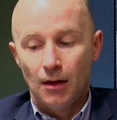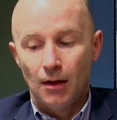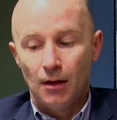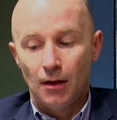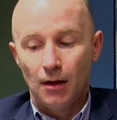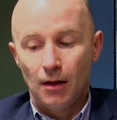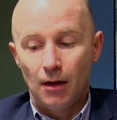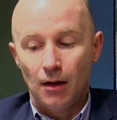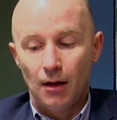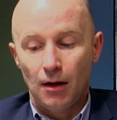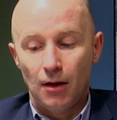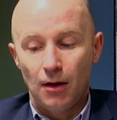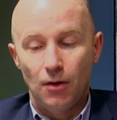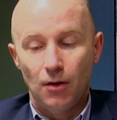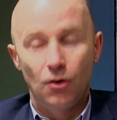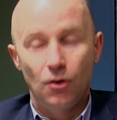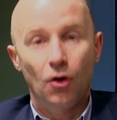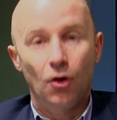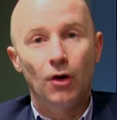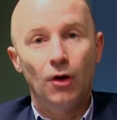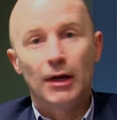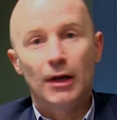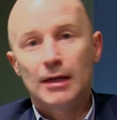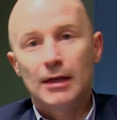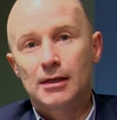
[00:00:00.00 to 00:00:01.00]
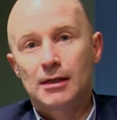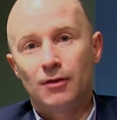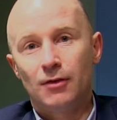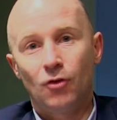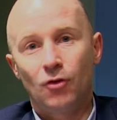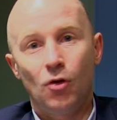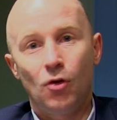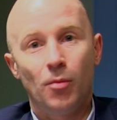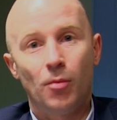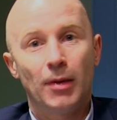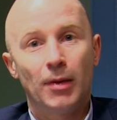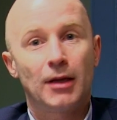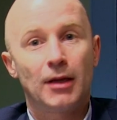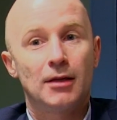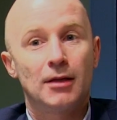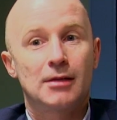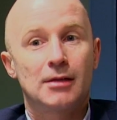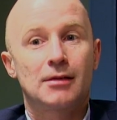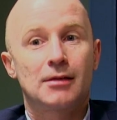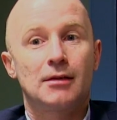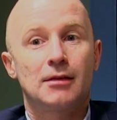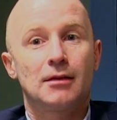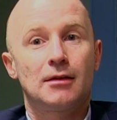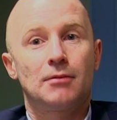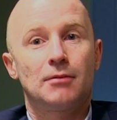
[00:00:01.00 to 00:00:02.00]
Not least of all
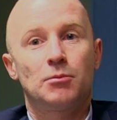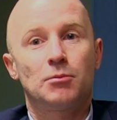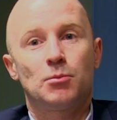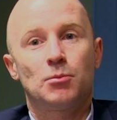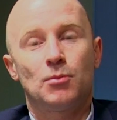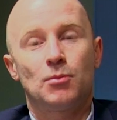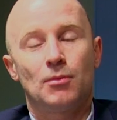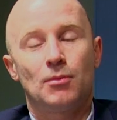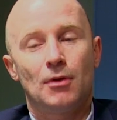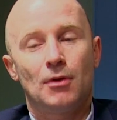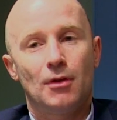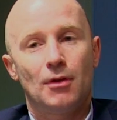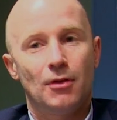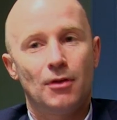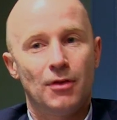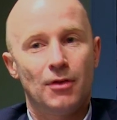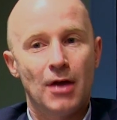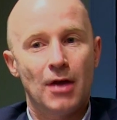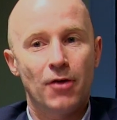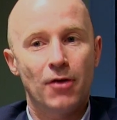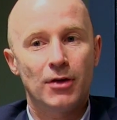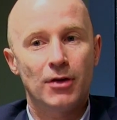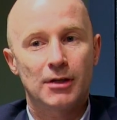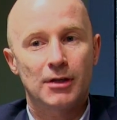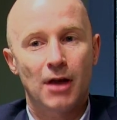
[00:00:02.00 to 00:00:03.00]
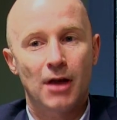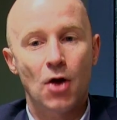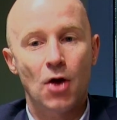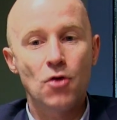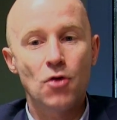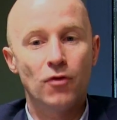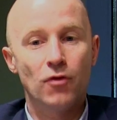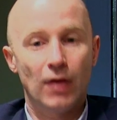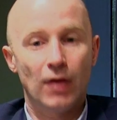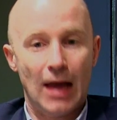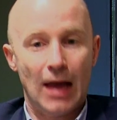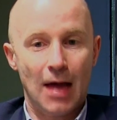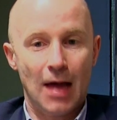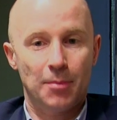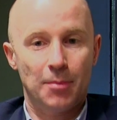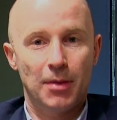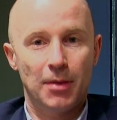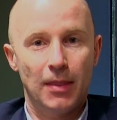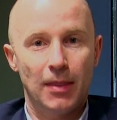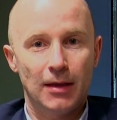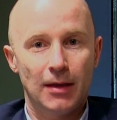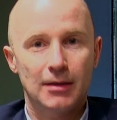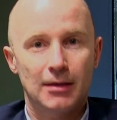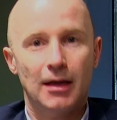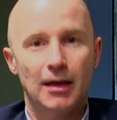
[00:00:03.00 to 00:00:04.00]
because there is an overlap
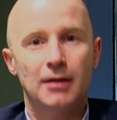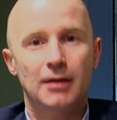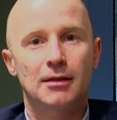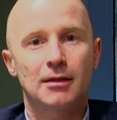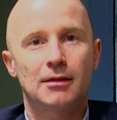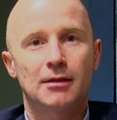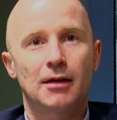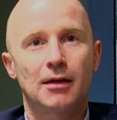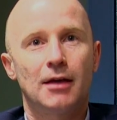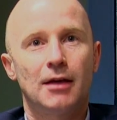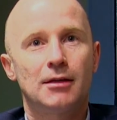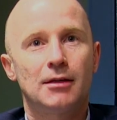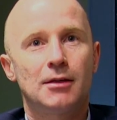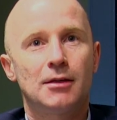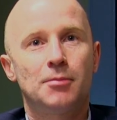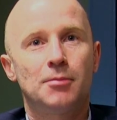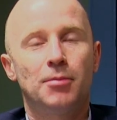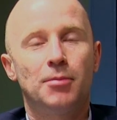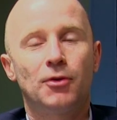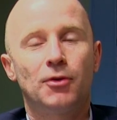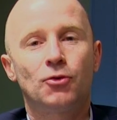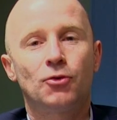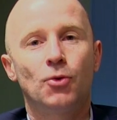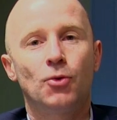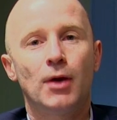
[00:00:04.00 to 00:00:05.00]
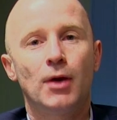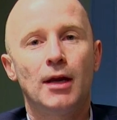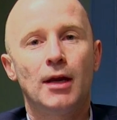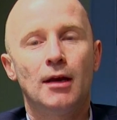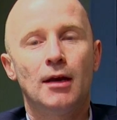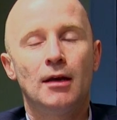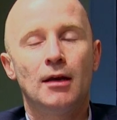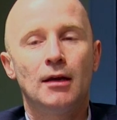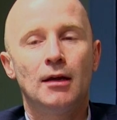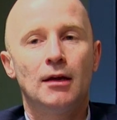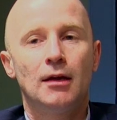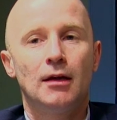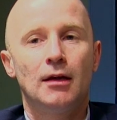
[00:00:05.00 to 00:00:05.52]
in these exercises between